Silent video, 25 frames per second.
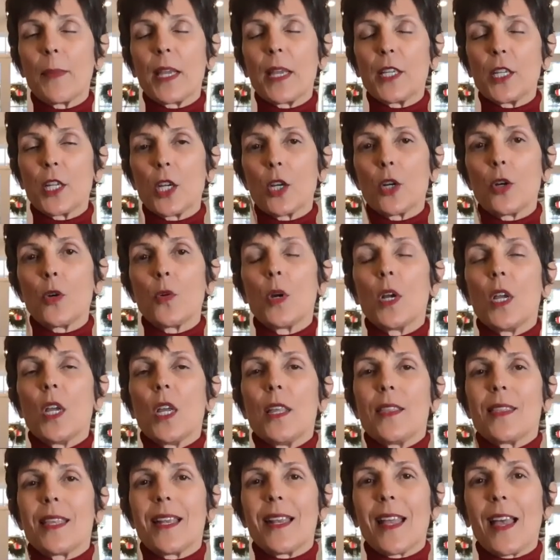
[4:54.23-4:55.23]
I know
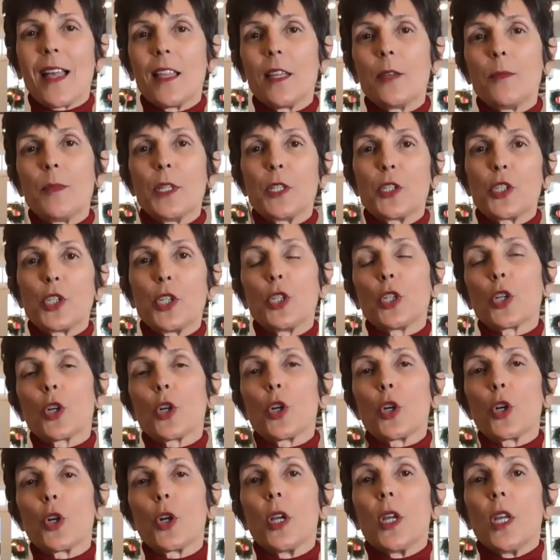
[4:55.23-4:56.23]
that Ellen mentioned
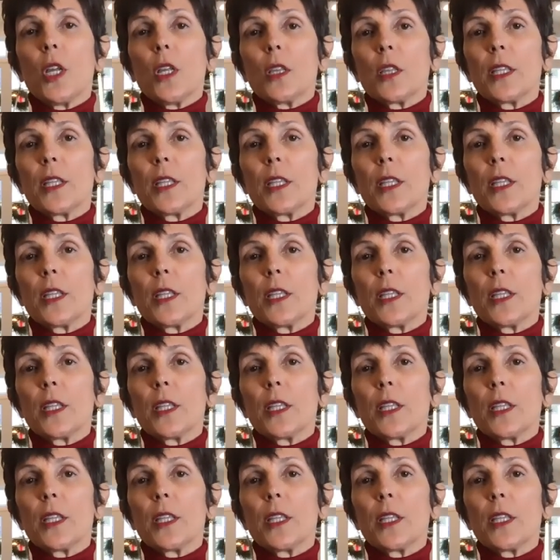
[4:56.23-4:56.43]
her